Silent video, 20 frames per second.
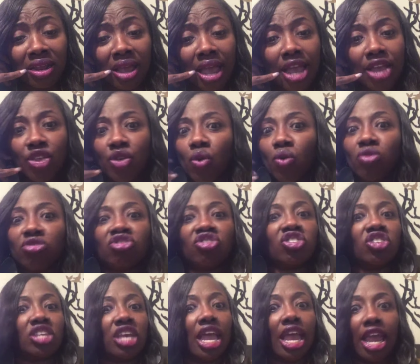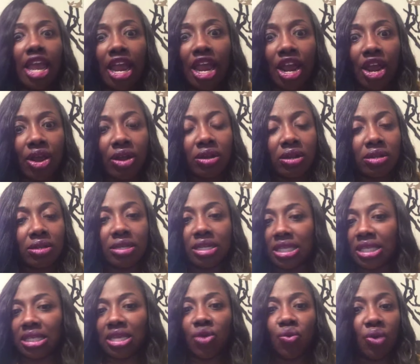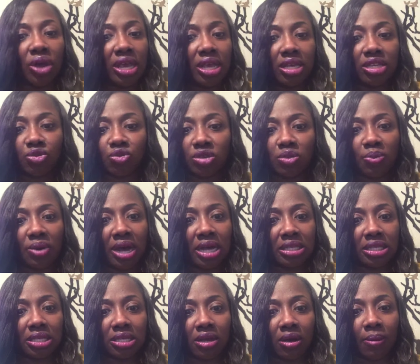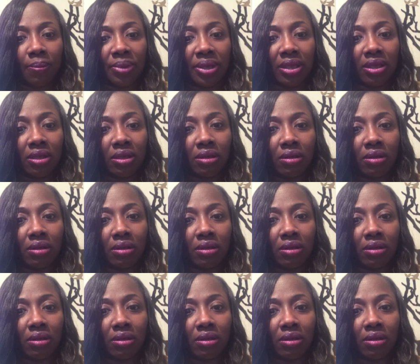And you scared to see what his response is going to be.